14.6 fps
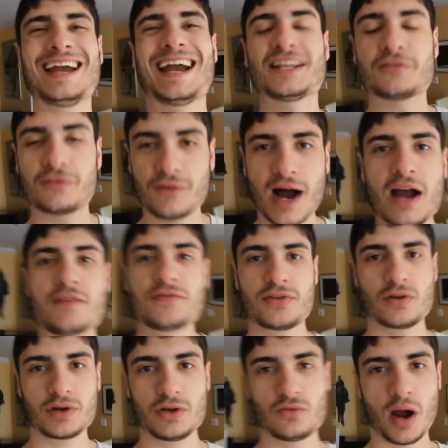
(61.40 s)
It's
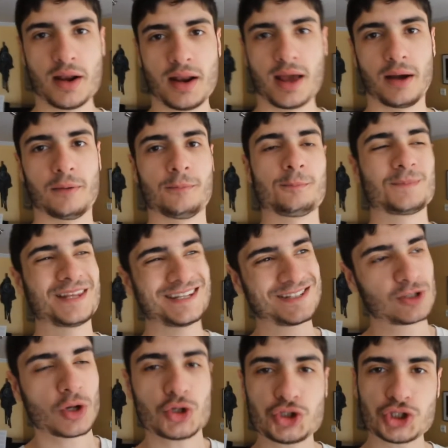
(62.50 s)
5:30 right now. The
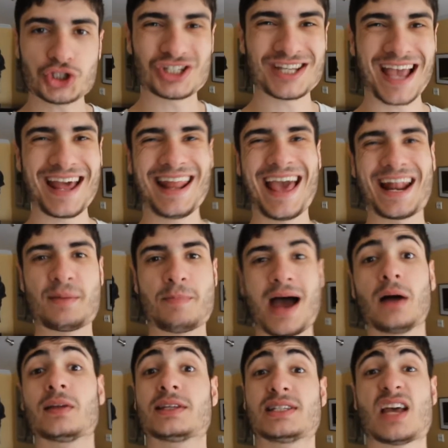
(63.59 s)
sun should set at
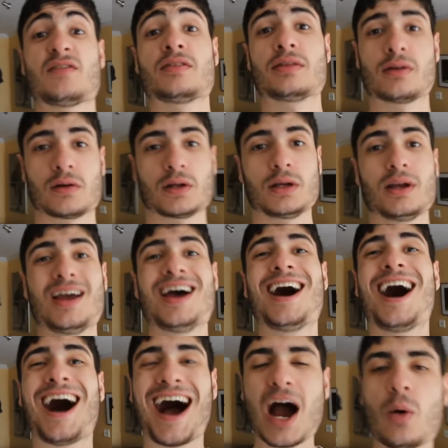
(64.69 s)
about 7:30.
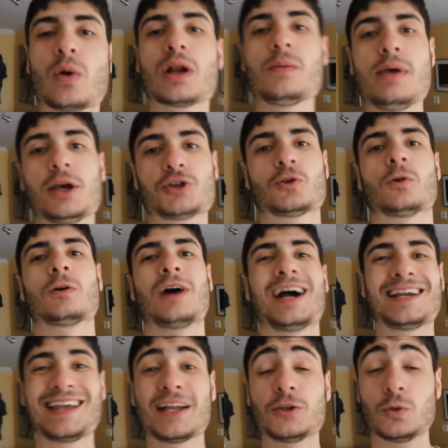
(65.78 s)
I want to make sure
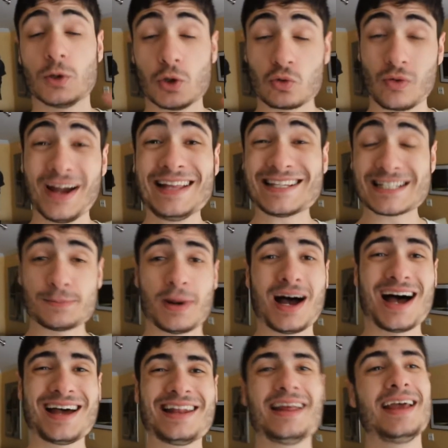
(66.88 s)
I get to a great
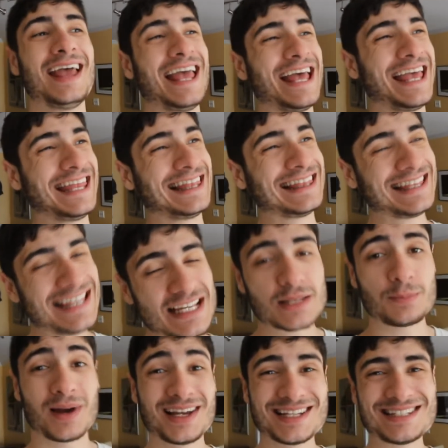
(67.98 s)
spot at
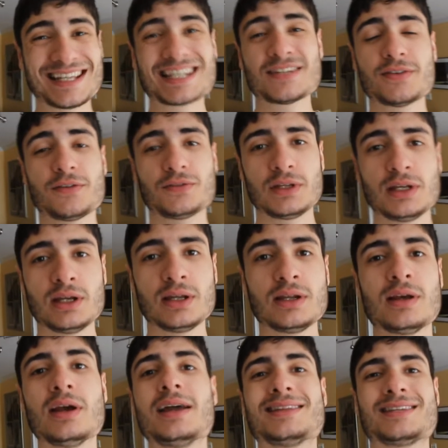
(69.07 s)
least by
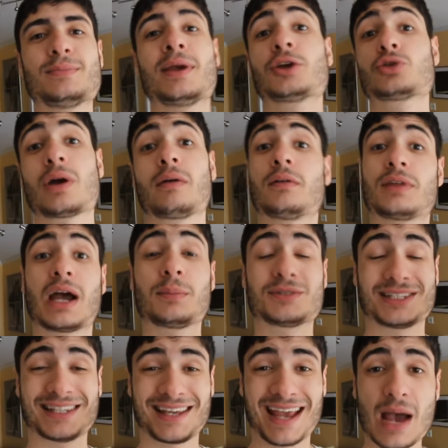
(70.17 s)
6:15 to make sure I have enough time to
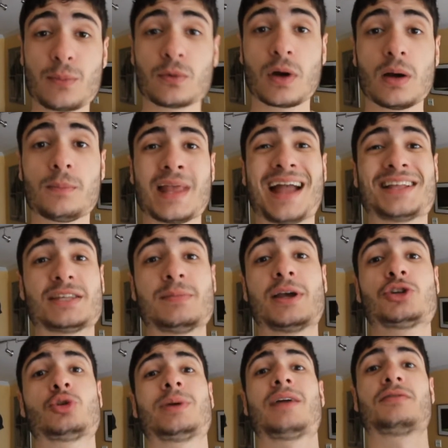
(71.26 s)
set the camera up and to
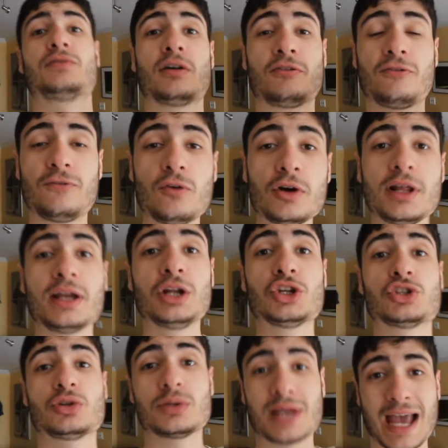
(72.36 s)
make sure we have enough
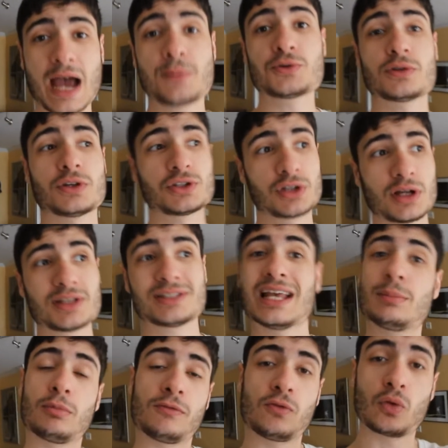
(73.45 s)
footage to capture the
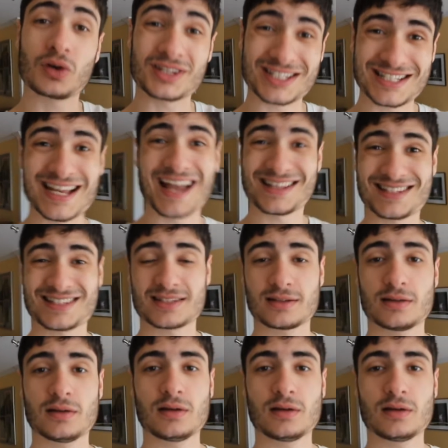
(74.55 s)
sunset before it sets.